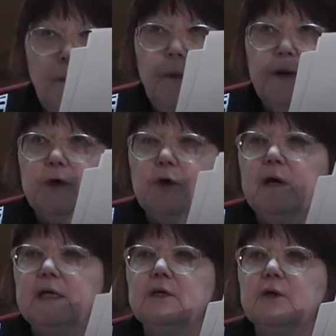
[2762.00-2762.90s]
But the
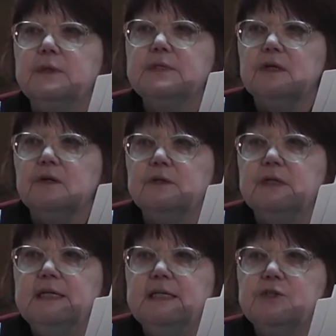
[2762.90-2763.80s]
Grand Inquisitor
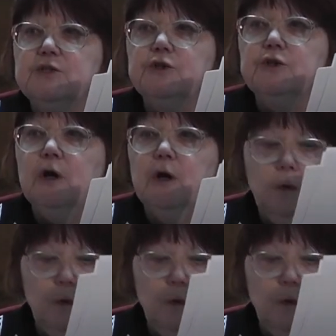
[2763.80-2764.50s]
needs to know,